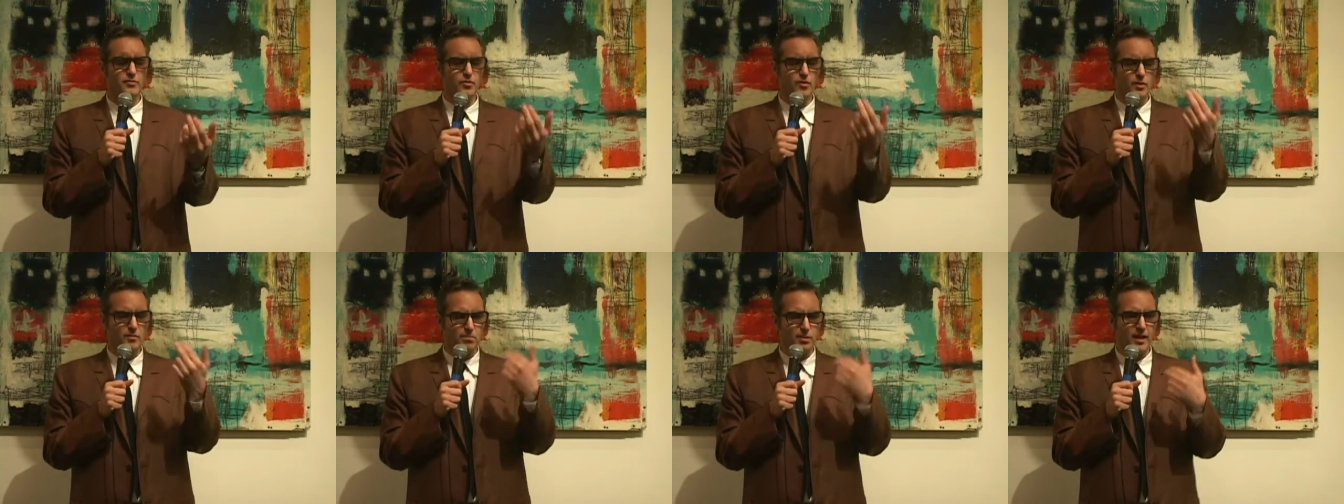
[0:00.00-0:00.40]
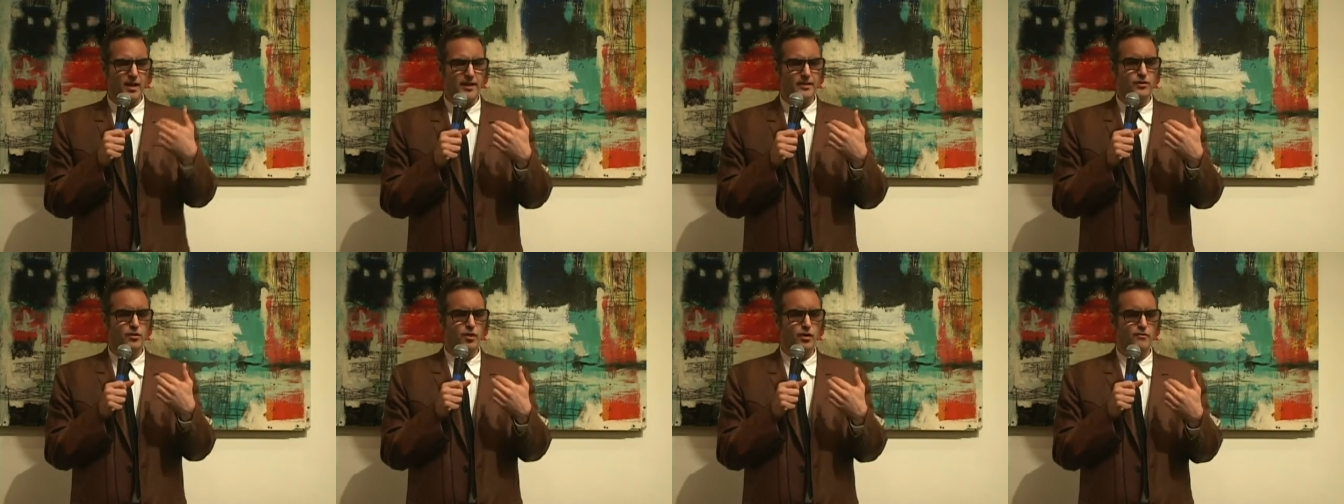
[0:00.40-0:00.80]
apply
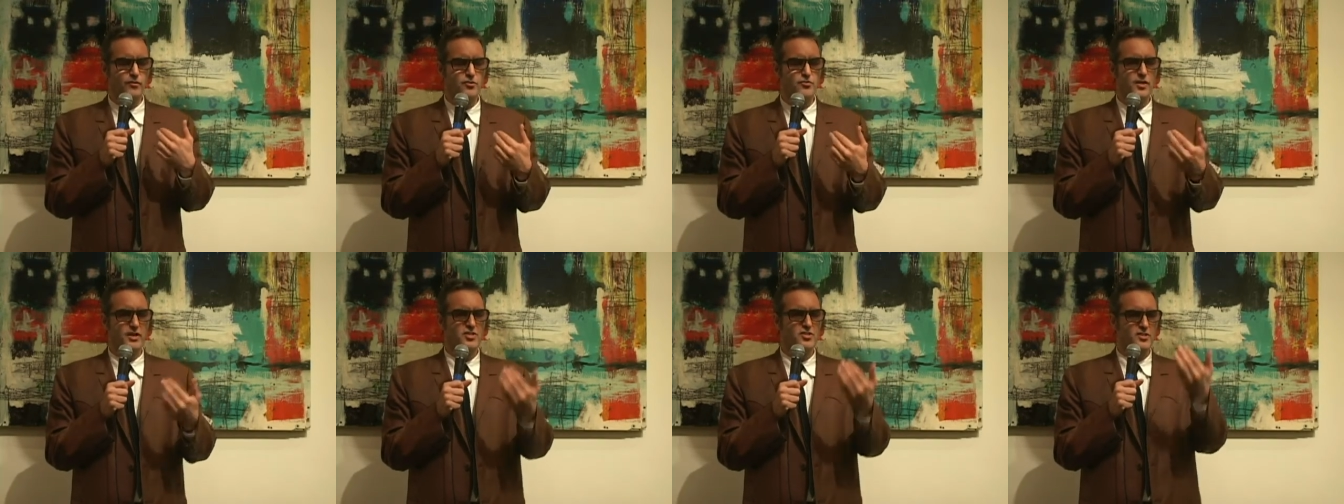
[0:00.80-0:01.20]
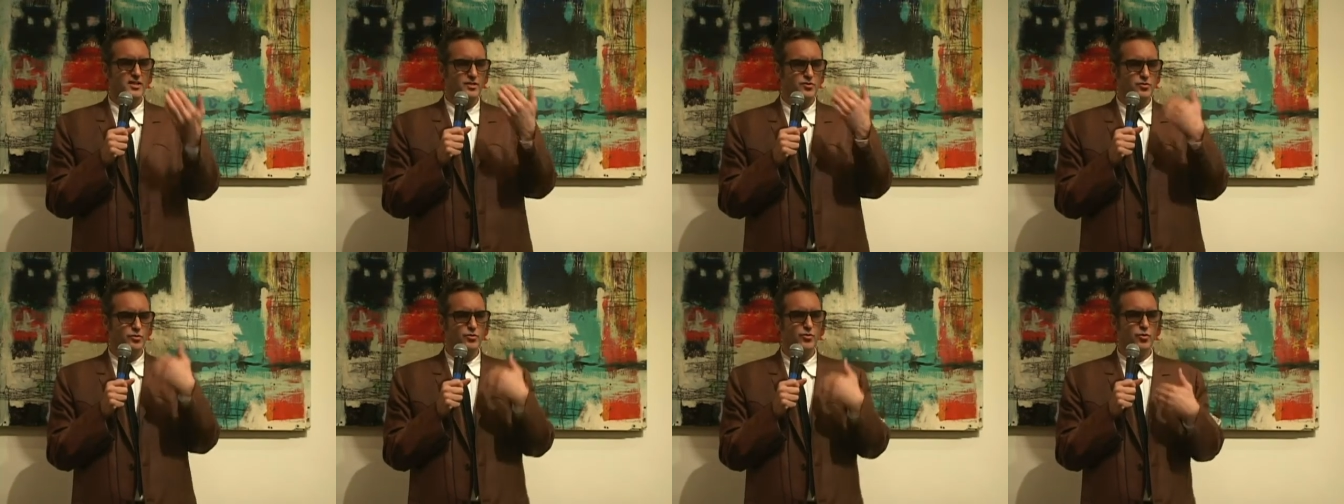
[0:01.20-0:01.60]
the law of attraction and
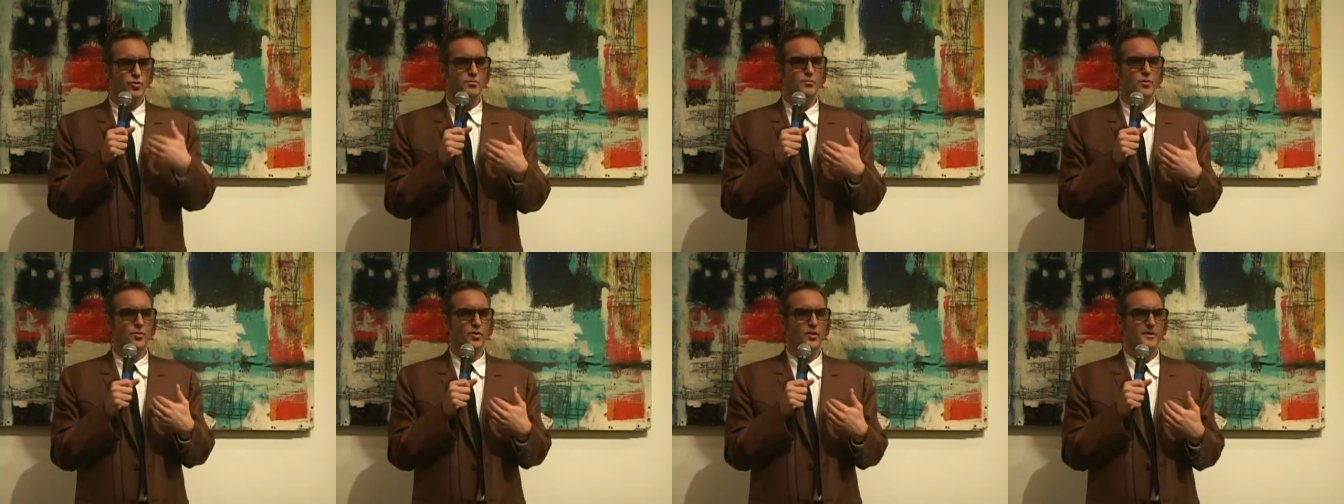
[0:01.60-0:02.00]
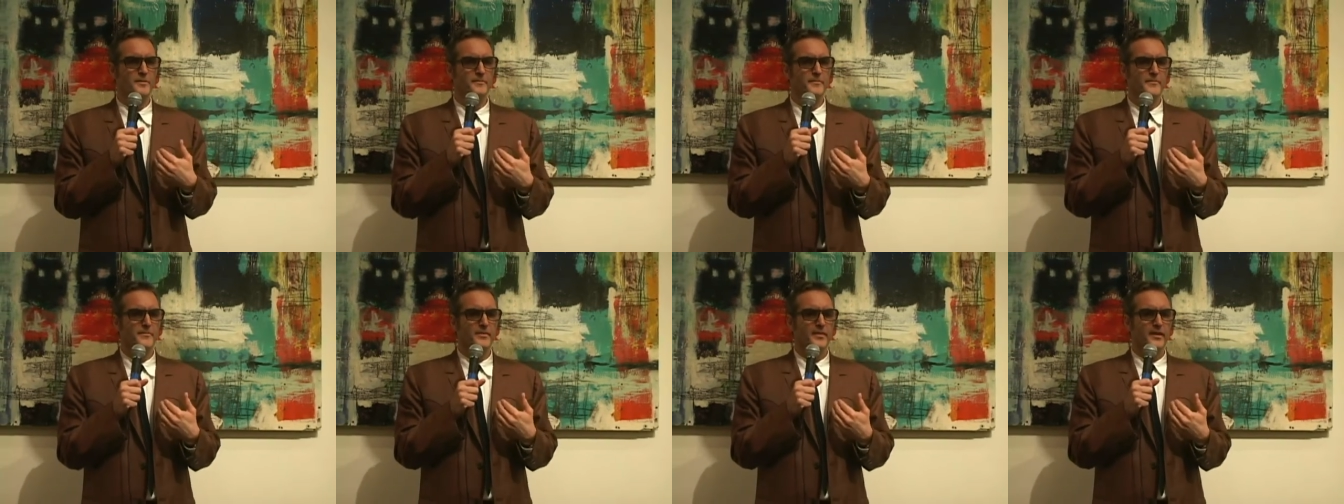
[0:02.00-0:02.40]
you look
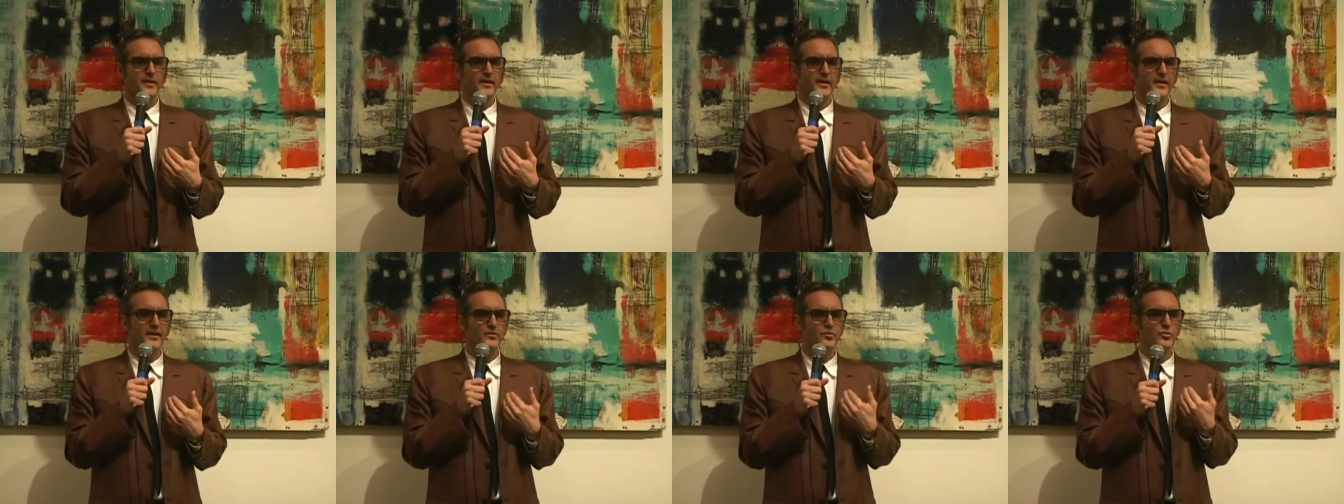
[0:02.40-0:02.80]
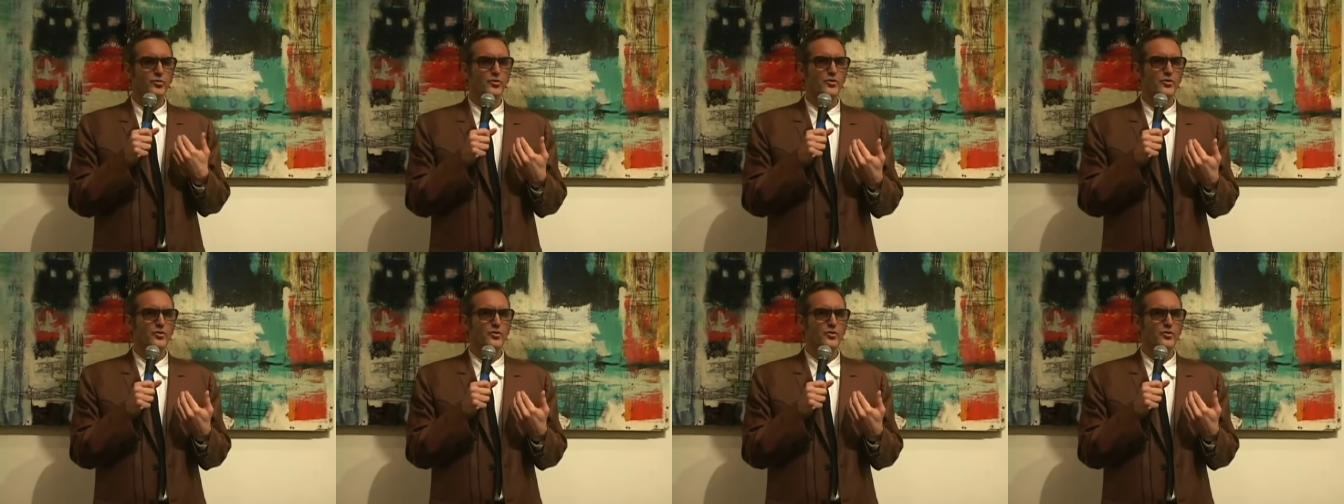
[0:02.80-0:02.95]
more into